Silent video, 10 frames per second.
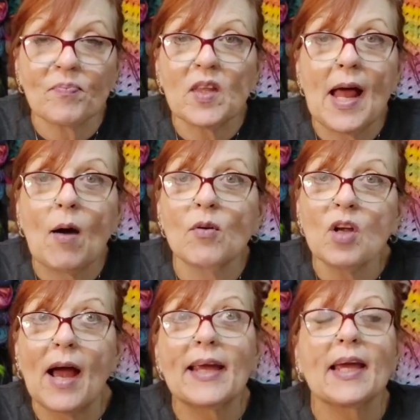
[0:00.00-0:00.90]
Now,
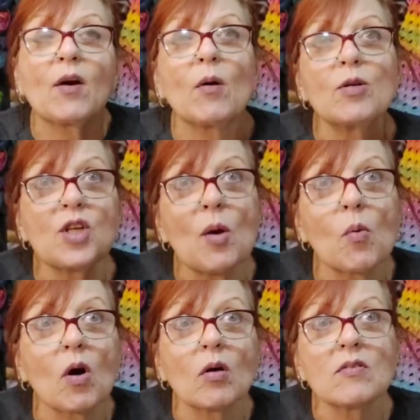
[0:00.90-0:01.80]
I get Crochet
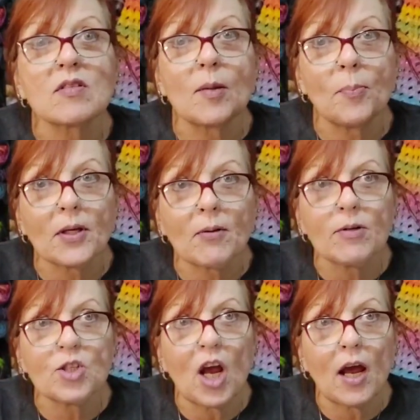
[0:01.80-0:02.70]
World, Simply
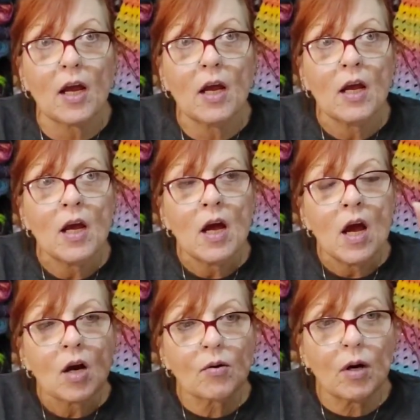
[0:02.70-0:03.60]
Crochet,
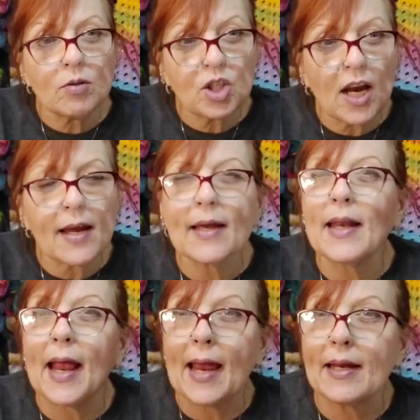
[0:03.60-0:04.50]
Crochet, and
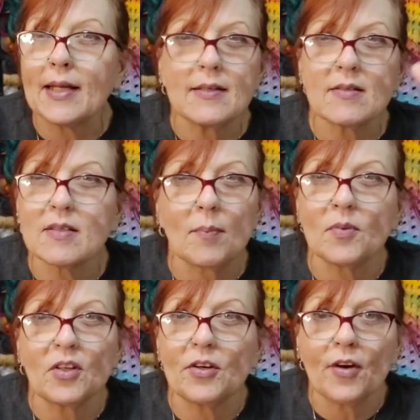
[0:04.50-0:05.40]
Annie's
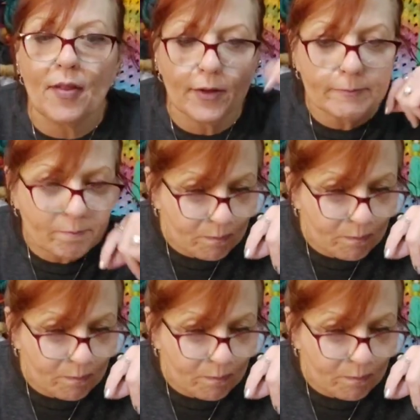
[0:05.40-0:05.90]
something or another.